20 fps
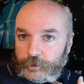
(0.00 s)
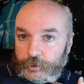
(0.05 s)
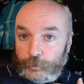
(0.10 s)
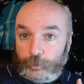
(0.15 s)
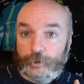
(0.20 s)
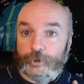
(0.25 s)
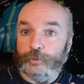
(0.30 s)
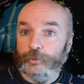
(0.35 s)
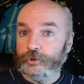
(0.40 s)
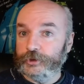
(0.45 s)

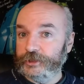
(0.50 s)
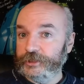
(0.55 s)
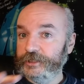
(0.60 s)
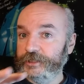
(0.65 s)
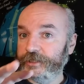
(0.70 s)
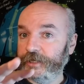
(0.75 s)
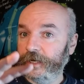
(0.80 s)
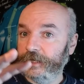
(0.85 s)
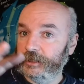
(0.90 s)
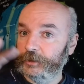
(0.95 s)
which would
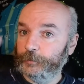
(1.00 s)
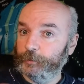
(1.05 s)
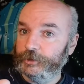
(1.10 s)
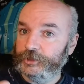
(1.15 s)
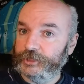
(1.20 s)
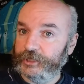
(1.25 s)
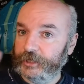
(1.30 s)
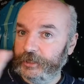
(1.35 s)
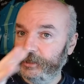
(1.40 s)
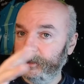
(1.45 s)
detail a
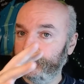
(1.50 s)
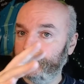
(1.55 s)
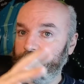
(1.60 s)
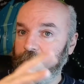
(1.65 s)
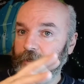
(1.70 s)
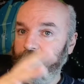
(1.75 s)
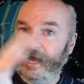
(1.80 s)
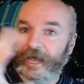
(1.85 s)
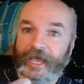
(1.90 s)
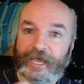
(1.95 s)

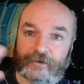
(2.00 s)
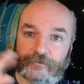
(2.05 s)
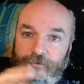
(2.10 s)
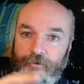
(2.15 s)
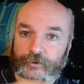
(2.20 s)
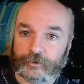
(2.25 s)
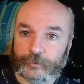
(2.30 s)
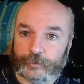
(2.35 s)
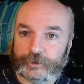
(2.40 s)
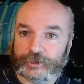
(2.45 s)
particular
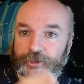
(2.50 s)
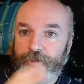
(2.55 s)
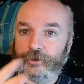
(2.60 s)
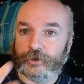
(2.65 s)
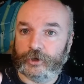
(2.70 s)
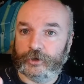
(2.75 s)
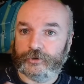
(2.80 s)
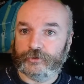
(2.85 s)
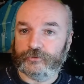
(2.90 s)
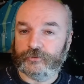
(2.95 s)
area or particular
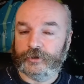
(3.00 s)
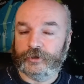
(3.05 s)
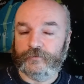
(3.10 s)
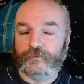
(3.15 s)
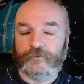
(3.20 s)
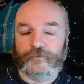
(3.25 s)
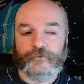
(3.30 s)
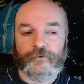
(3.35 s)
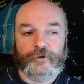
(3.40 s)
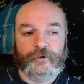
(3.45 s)
country of
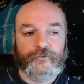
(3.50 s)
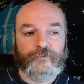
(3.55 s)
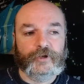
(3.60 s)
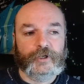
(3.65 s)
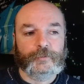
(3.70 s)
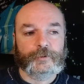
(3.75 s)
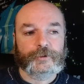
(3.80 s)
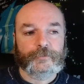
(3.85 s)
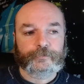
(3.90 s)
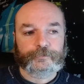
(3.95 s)
the Forgotten
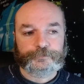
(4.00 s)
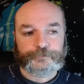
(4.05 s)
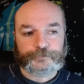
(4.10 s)
Realms.